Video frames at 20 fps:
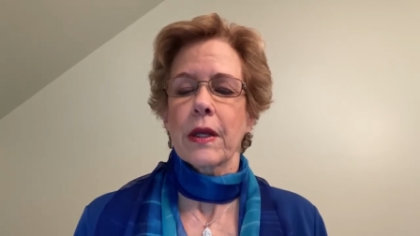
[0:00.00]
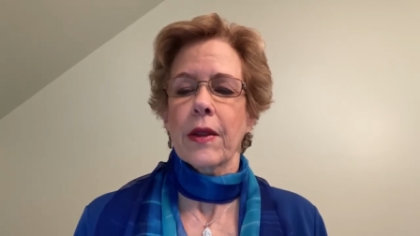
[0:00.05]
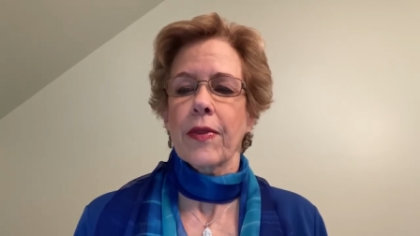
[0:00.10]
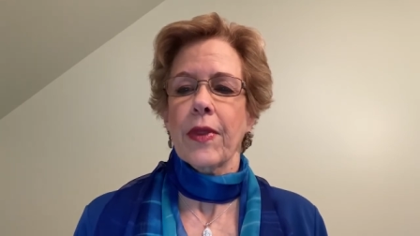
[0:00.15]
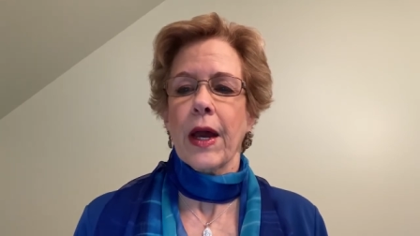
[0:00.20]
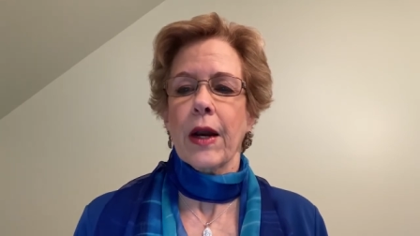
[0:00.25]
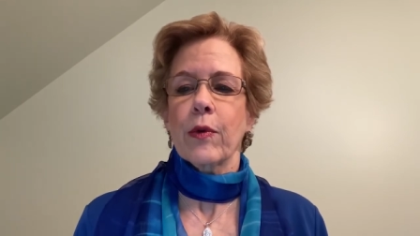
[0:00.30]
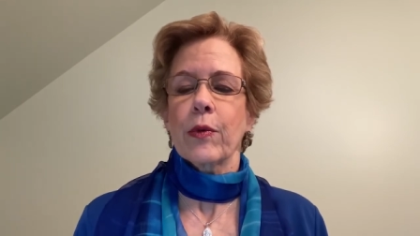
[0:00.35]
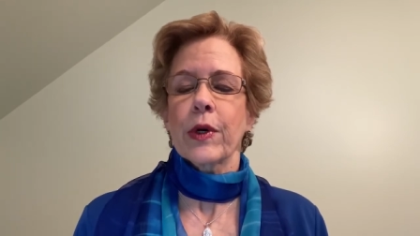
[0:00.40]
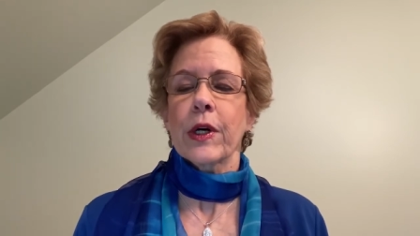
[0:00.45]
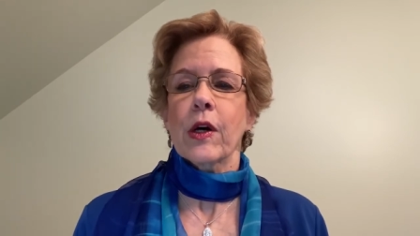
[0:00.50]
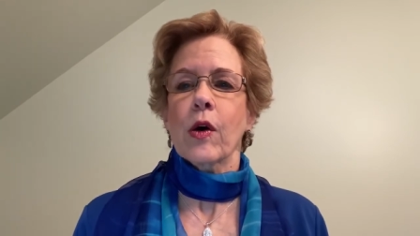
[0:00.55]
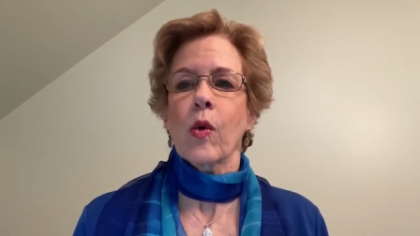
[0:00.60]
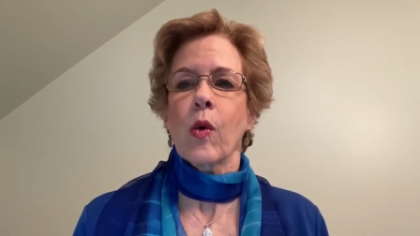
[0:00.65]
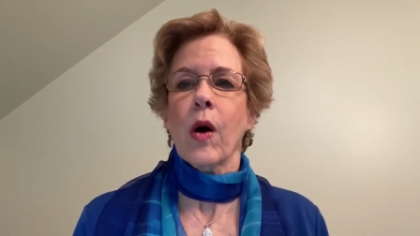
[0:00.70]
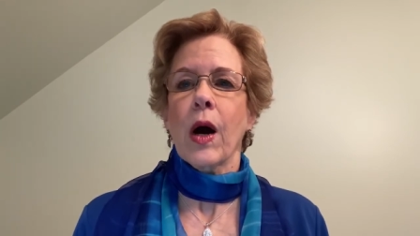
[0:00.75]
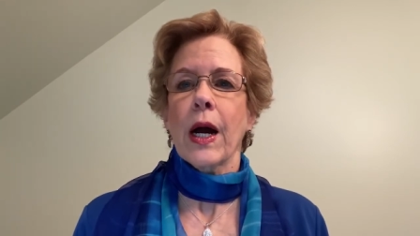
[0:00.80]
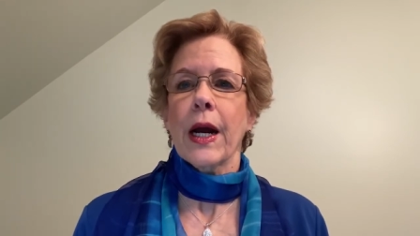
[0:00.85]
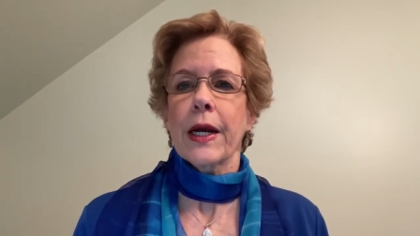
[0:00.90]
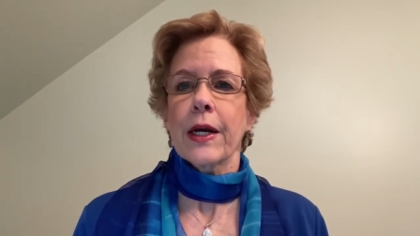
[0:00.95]
that
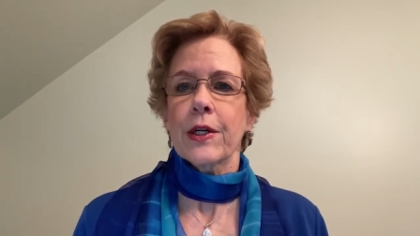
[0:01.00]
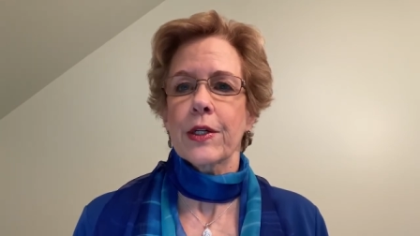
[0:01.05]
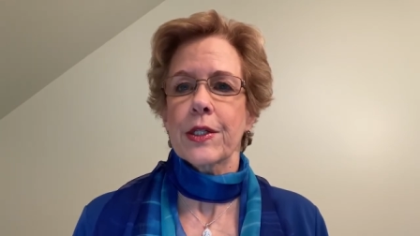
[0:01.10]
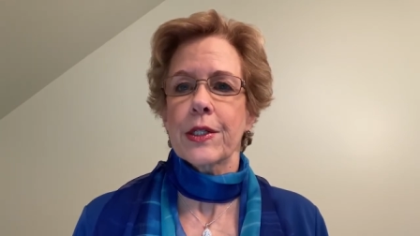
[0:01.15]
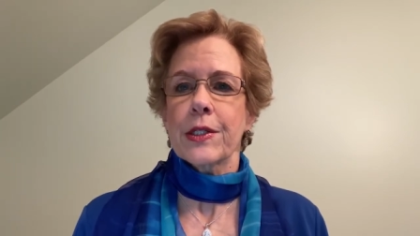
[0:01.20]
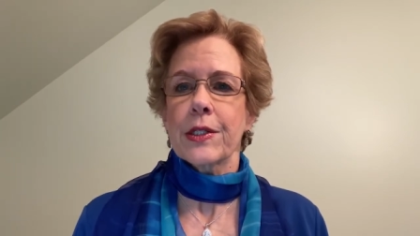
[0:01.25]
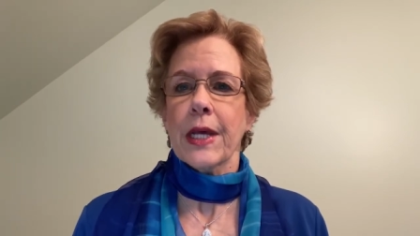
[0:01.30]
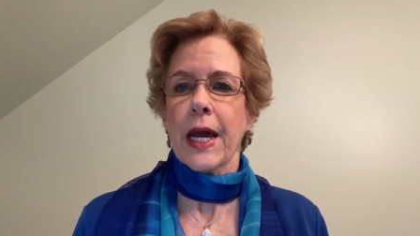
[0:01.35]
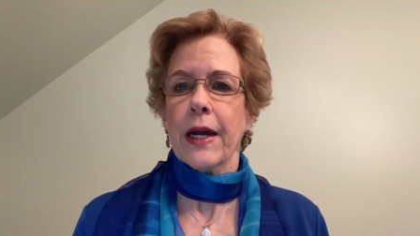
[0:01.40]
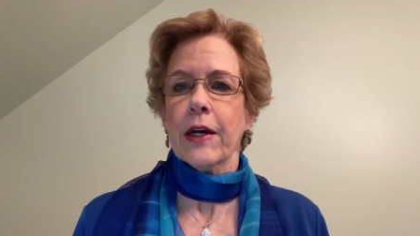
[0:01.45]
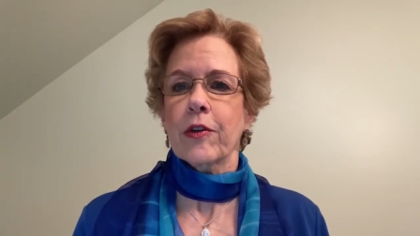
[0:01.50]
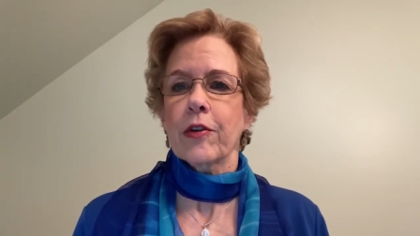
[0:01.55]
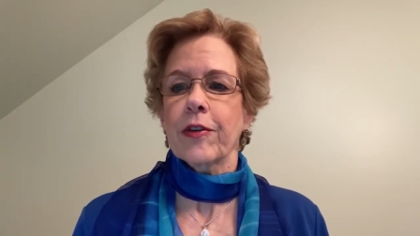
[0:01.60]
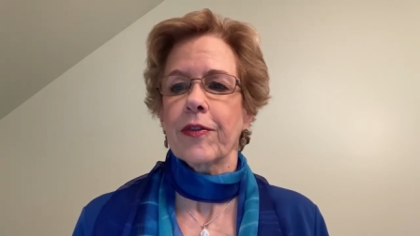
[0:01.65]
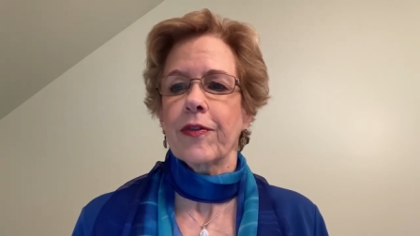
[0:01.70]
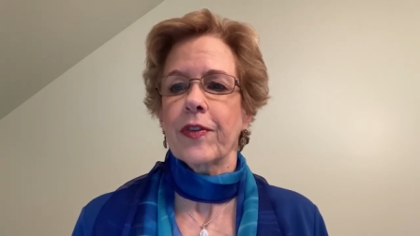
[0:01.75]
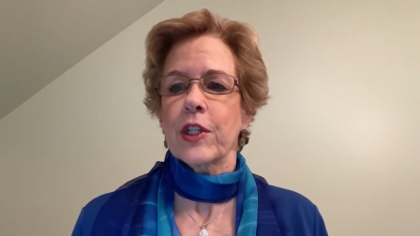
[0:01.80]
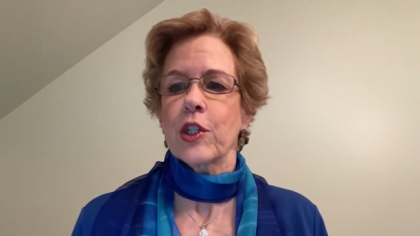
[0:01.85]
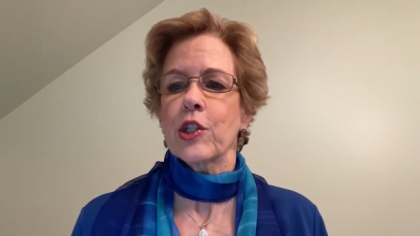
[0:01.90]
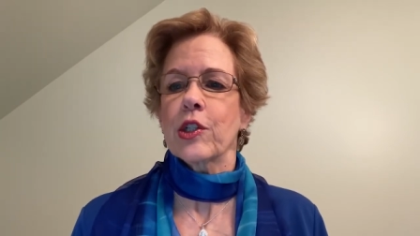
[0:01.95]
requires
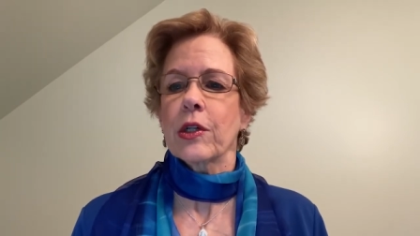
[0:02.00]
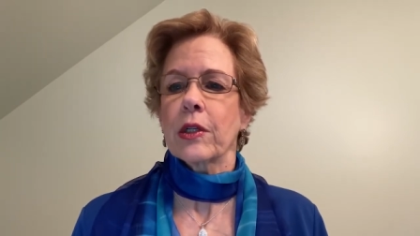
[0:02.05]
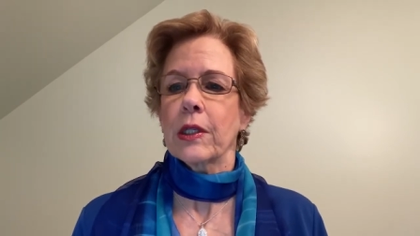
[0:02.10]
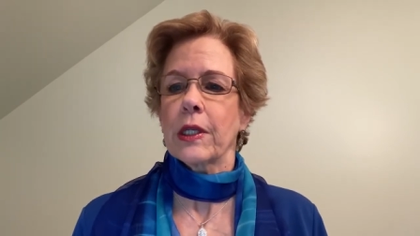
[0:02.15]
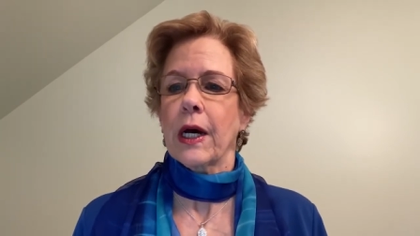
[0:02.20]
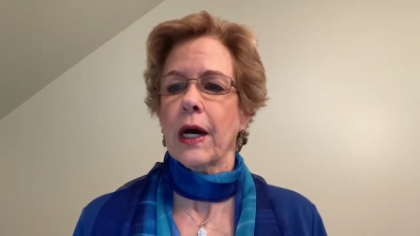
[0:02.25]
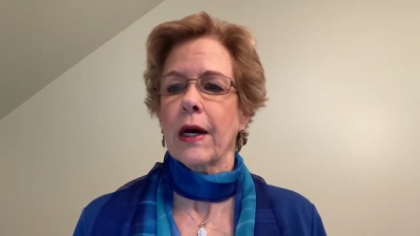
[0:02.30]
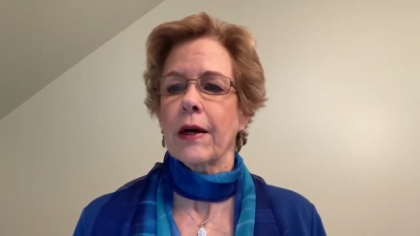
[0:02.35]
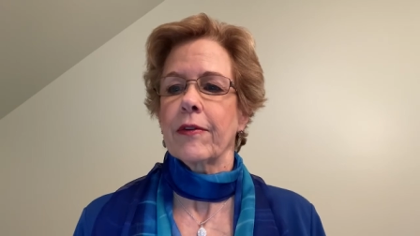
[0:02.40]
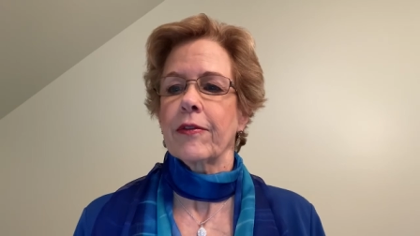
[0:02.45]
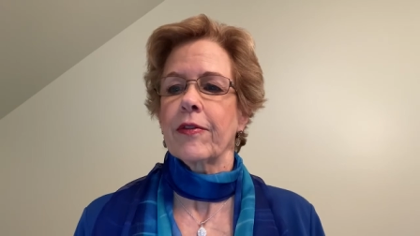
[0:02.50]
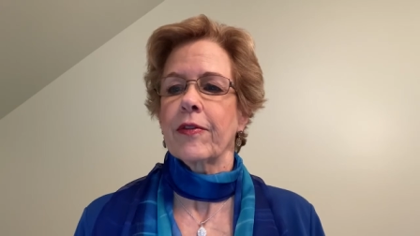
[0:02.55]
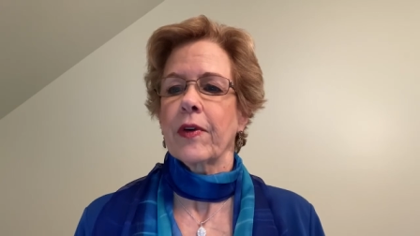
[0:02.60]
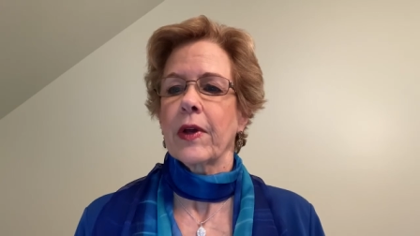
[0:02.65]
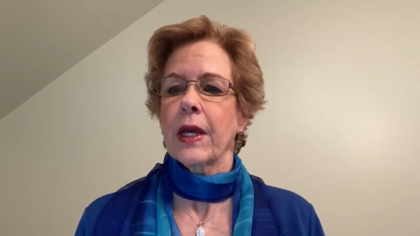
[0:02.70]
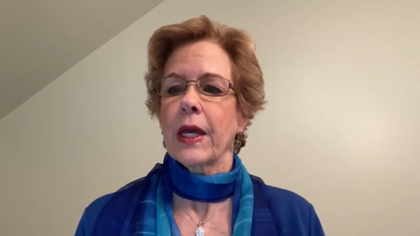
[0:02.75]
sacrificial love.